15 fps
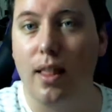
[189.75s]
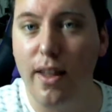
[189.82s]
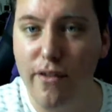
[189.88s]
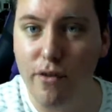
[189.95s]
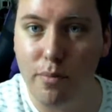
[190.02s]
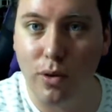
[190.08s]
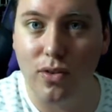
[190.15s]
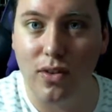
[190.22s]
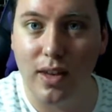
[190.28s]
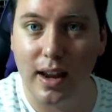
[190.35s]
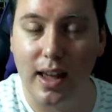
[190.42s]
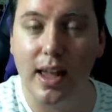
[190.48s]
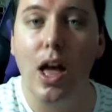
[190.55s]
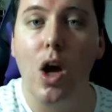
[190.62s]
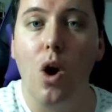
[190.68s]
livable
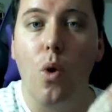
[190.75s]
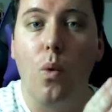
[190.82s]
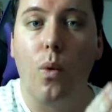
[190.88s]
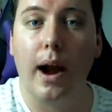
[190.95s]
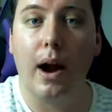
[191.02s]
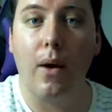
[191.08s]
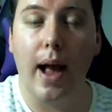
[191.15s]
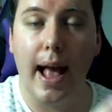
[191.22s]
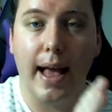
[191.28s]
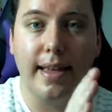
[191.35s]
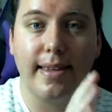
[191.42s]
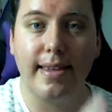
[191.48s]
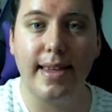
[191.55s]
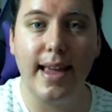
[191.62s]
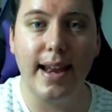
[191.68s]
city, whereas
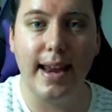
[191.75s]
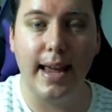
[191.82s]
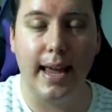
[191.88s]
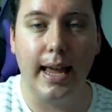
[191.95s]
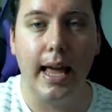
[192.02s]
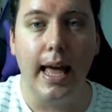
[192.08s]
Sydney